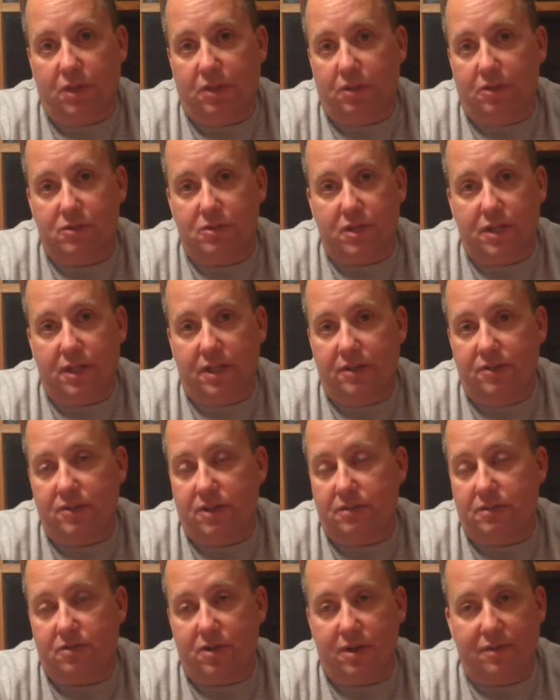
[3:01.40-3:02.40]
of those kids.
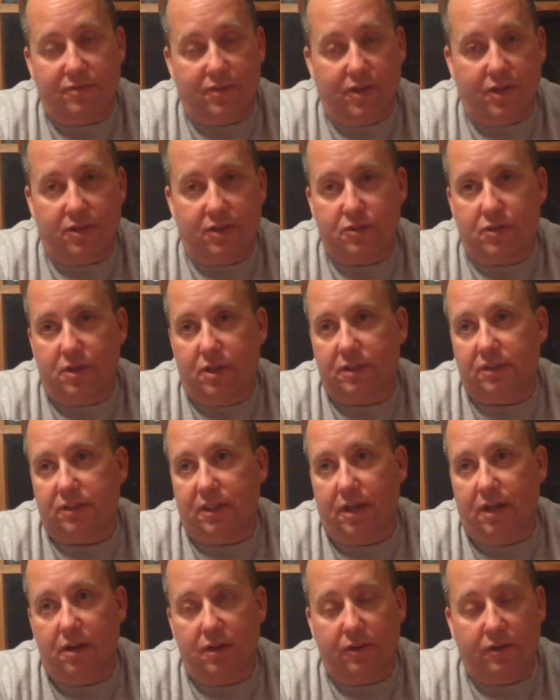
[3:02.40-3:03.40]
I saw fire trucks.
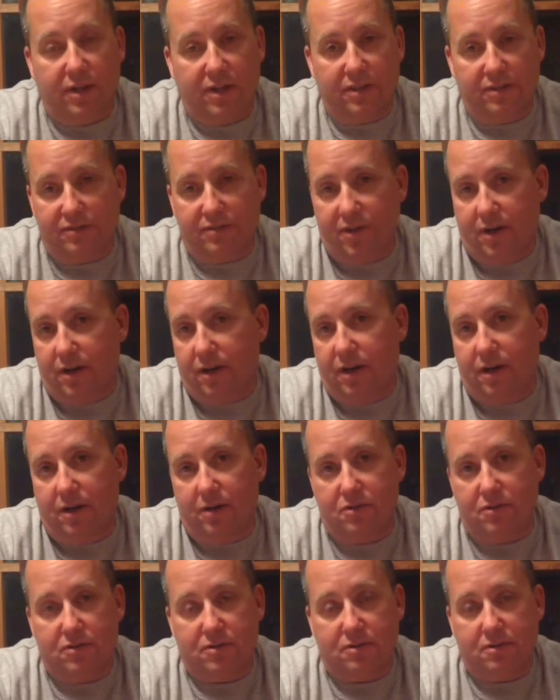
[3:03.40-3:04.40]
I hung around the
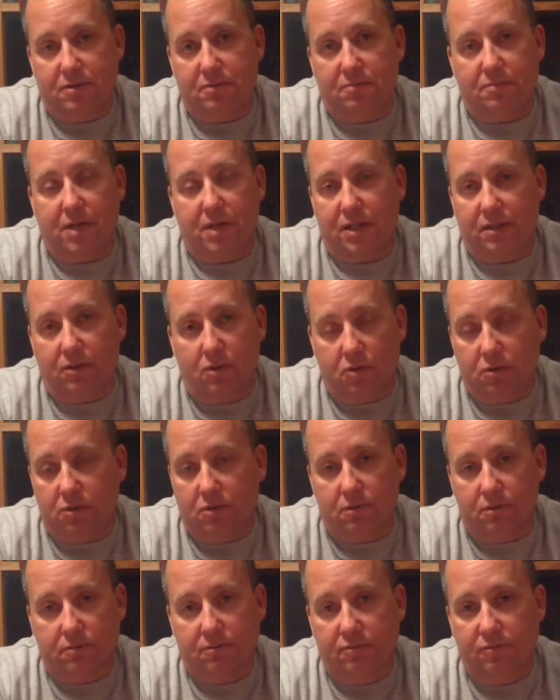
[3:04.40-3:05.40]
firehouse in my
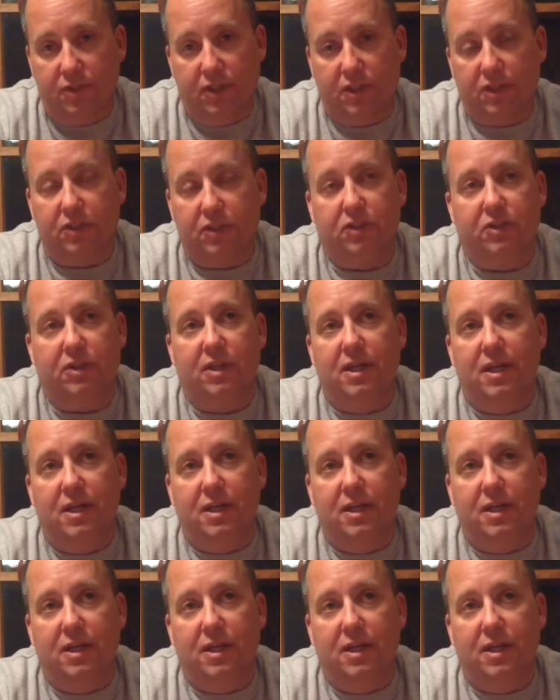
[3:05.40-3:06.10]
local village.